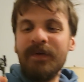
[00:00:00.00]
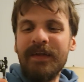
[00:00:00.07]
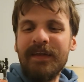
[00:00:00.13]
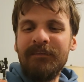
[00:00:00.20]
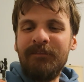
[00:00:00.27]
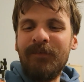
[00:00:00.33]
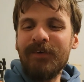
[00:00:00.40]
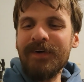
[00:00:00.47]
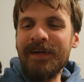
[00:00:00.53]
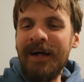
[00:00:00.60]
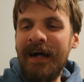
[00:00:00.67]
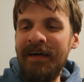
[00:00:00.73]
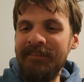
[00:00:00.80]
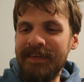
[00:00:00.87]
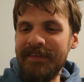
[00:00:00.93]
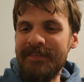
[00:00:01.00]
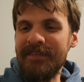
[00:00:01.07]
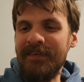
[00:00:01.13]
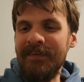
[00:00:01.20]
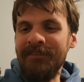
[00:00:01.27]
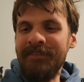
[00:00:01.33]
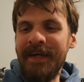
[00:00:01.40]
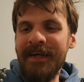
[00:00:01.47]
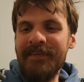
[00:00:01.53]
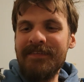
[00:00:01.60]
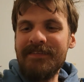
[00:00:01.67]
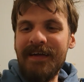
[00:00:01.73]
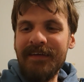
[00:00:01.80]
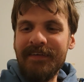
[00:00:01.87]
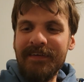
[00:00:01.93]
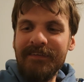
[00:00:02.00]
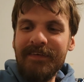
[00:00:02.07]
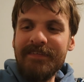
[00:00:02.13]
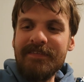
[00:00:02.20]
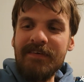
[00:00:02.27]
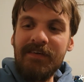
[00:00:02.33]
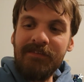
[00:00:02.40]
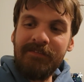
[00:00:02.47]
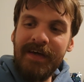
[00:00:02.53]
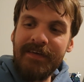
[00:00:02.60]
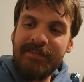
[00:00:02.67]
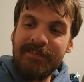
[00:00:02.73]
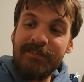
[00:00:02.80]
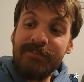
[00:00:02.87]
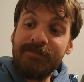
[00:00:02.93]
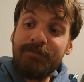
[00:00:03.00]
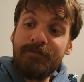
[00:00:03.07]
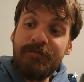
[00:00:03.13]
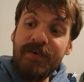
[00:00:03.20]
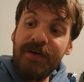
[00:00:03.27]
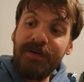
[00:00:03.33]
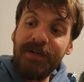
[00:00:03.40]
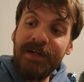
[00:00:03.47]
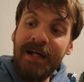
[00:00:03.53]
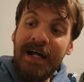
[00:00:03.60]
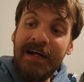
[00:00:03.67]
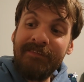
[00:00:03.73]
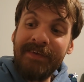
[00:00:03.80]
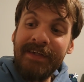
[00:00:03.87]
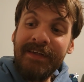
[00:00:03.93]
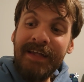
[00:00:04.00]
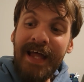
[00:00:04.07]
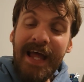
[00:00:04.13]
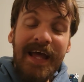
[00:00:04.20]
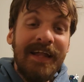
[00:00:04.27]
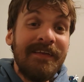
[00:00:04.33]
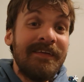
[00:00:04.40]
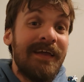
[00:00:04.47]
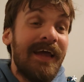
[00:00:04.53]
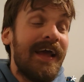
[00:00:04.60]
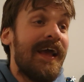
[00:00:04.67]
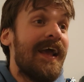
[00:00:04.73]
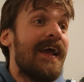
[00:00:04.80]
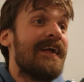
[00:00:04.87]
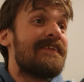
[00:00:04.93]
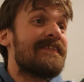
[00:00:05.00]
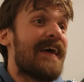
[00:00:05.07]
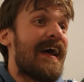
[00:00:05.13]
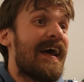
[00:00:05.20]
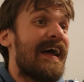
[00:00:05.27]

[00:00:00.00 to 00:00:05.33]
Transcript: of the more common assault mechs, not that assault mechs are very common, and it's